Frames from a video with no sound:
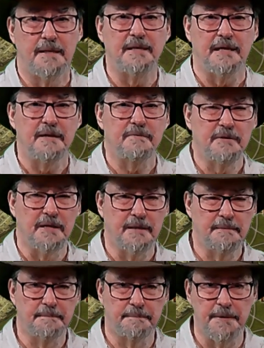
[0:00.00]
In the
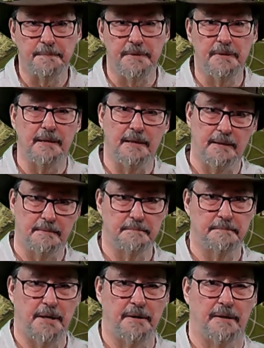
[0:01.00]
evening, Pippin
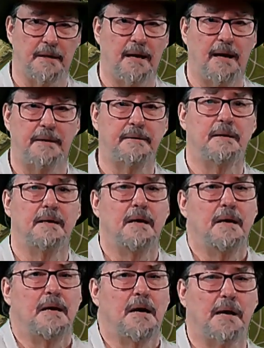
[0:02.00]
and Barragond
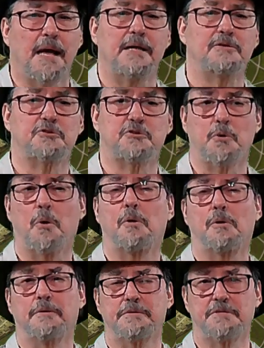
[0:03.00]
again
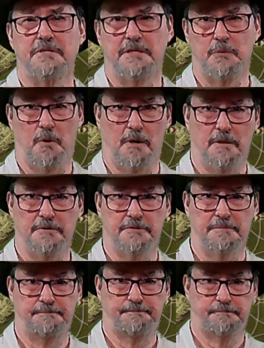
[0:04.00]
stroll the city
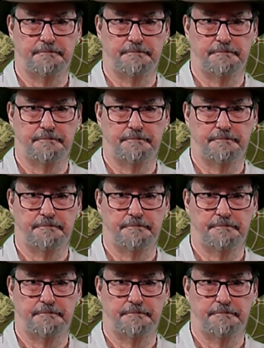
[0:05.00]
walls.